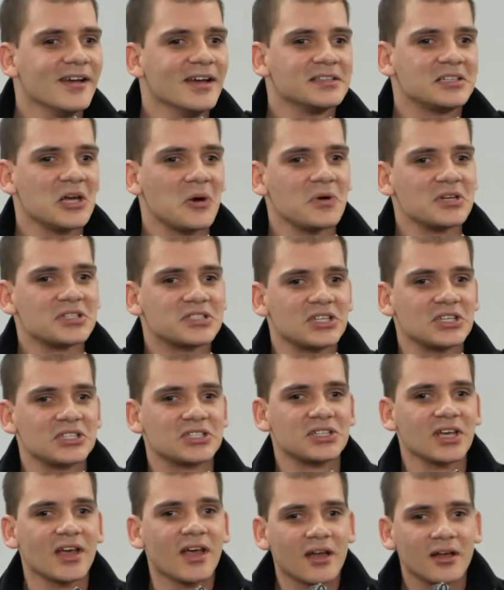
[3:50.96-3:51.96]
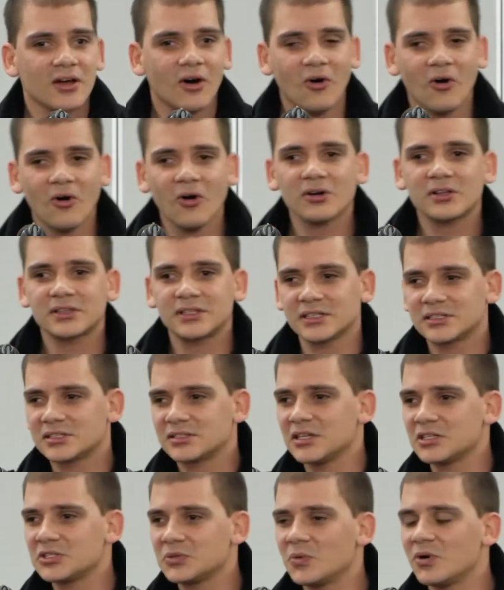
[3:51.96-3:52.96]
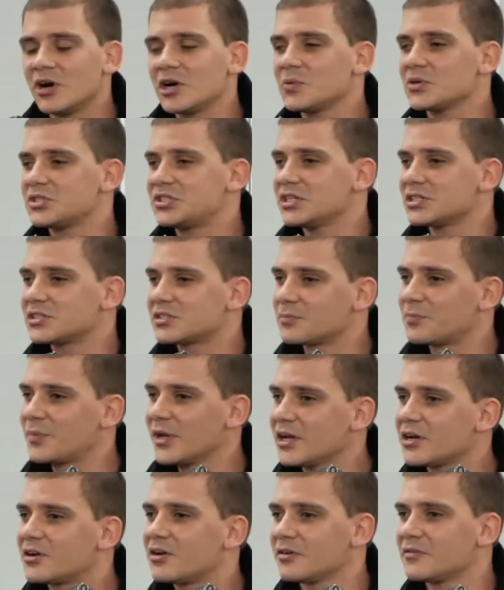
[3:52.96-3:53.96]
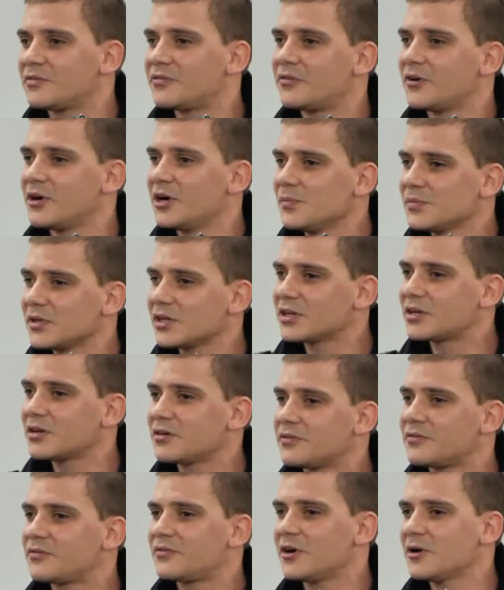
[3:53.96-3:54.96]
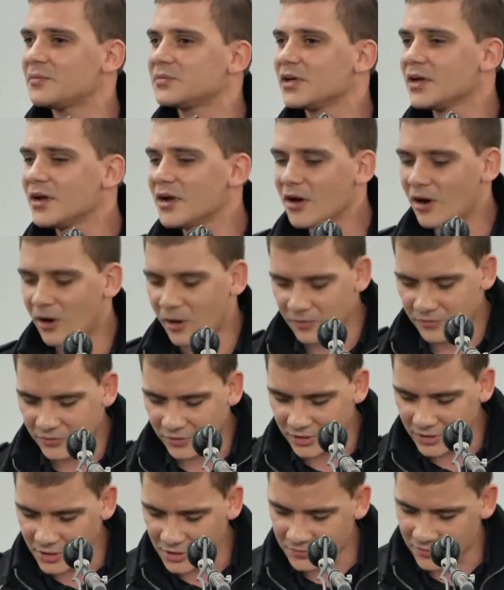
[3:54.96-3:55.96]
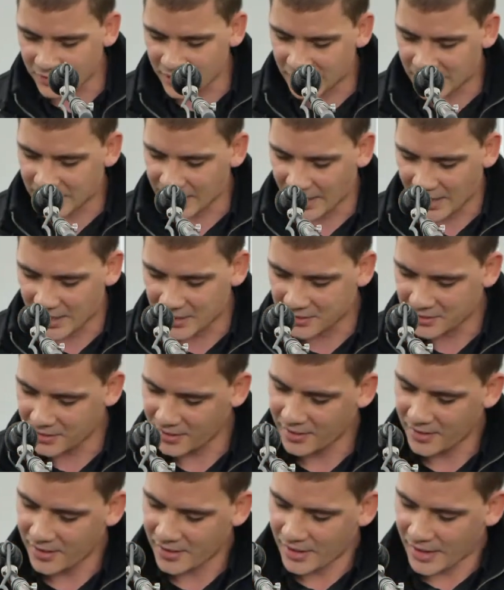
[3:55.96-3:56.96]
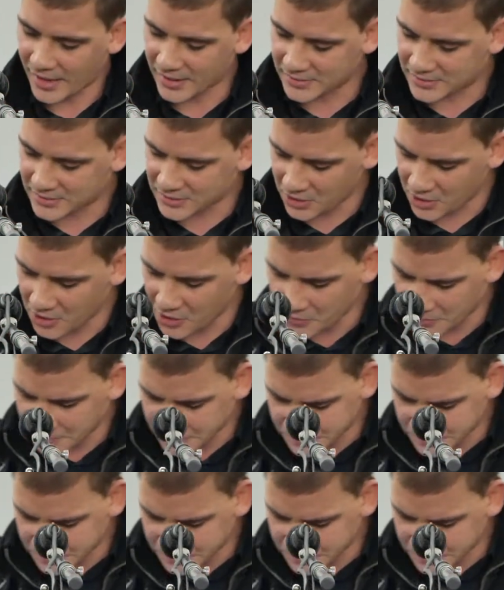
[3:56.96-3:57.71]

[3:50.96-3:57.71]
There was this, all this, this word was just being confirmed and confirmed over and over again. And so